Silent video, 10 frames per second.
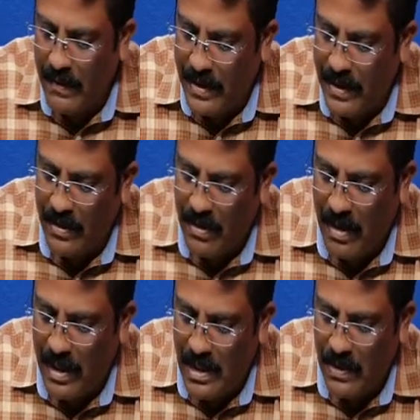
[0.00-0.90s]
we can call
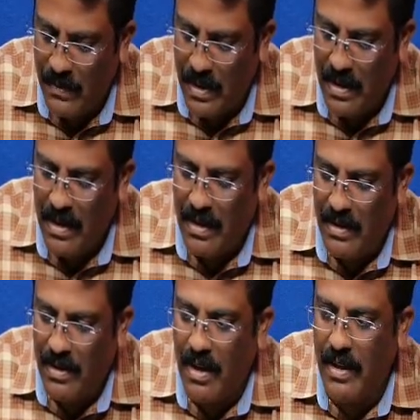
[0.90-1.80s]
it as your
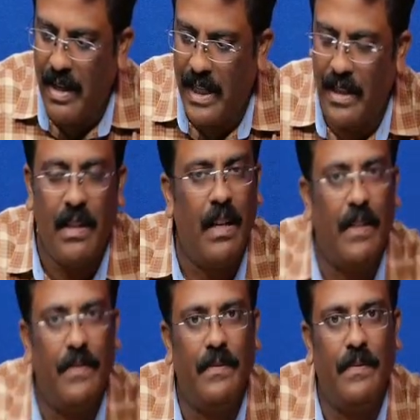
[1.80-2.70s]
non-directed graph.